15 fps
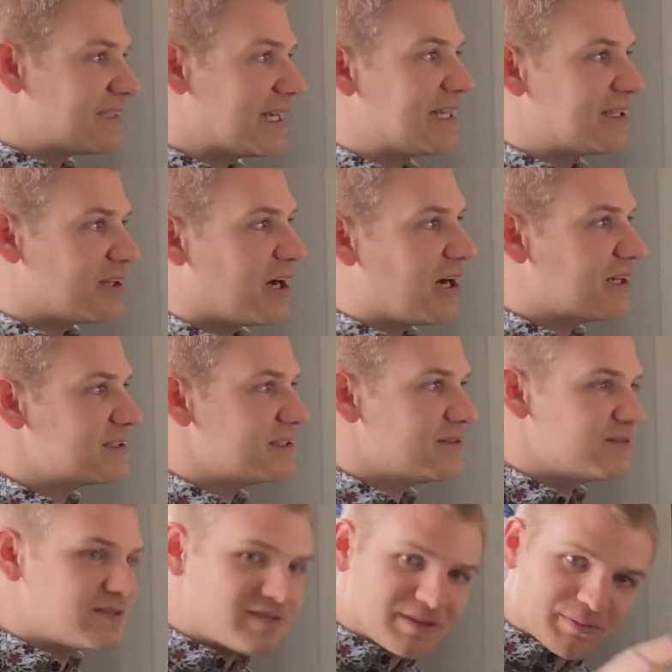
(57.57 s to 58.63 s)
hand in
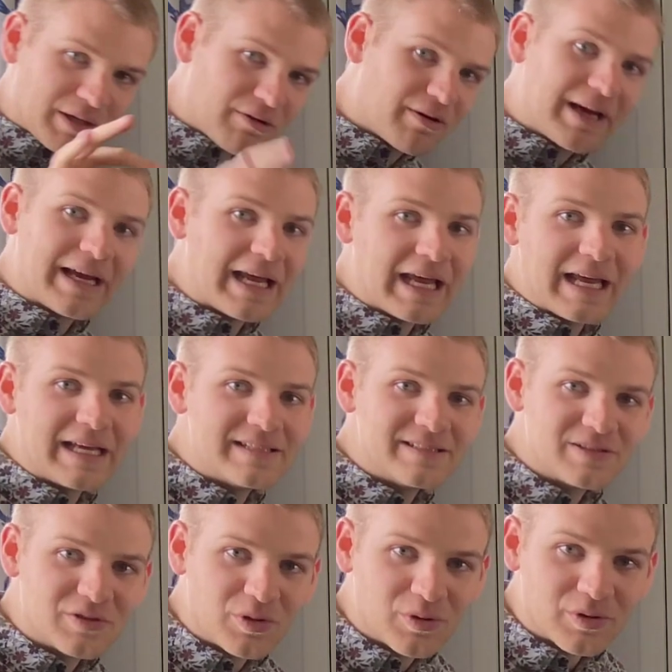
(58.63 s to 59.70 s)
octaves and my right hand
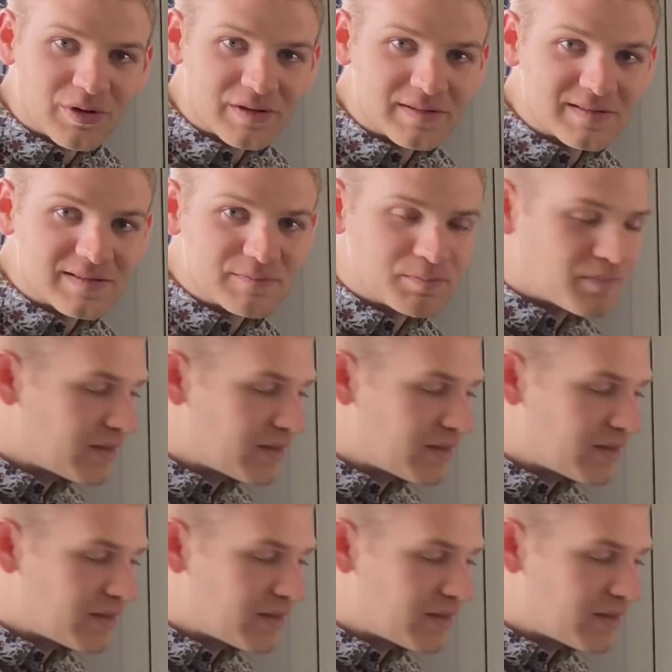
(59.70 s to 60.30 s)
in chords.